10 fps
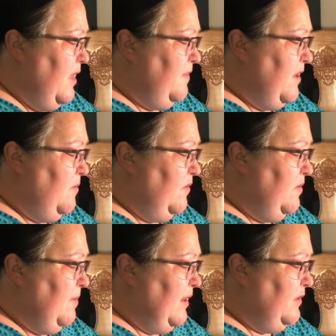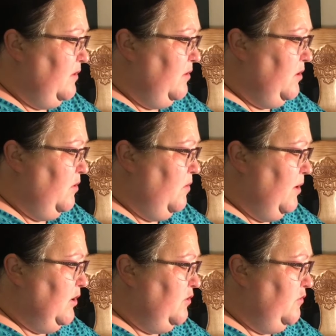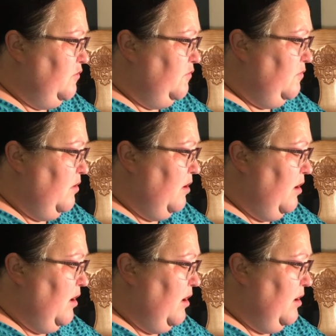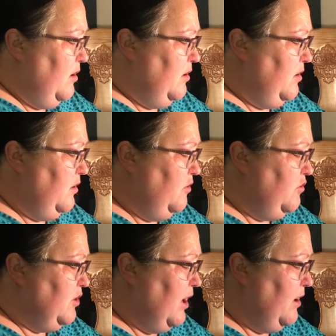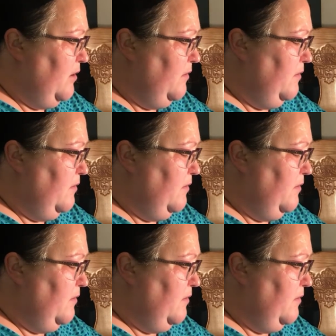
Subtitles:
Then with the pencil, you're going to draw your shadow.